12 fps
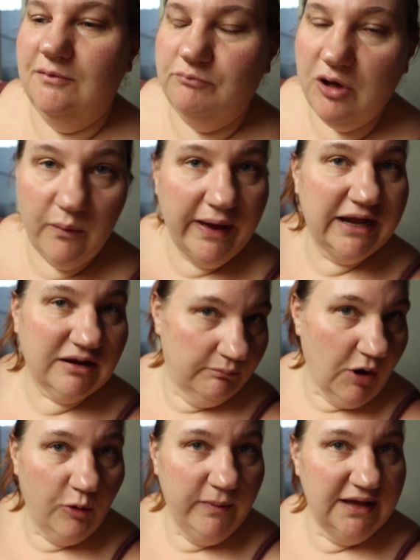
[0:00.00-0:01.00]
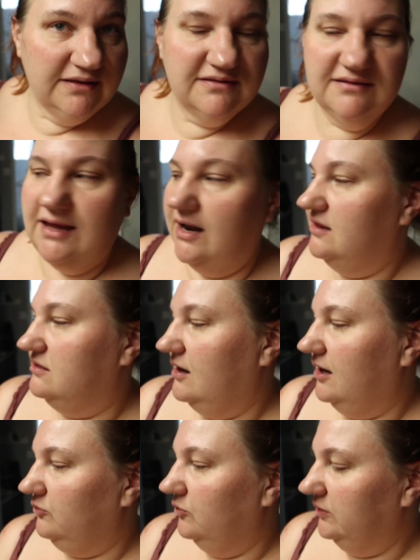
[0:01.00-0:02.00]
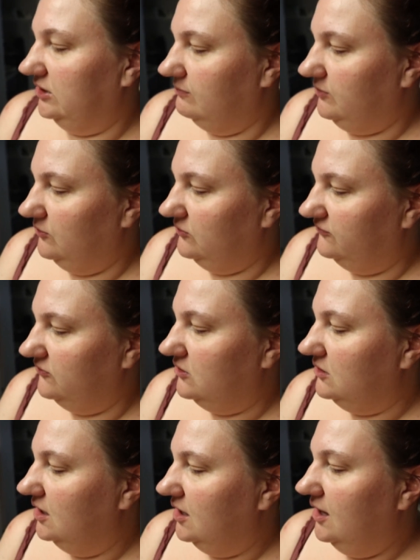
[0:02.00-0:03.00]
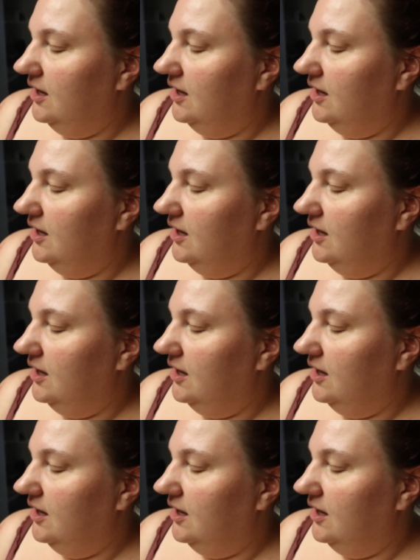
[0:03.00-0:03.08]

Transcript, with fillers: poetic moments that I thought were really beautiful.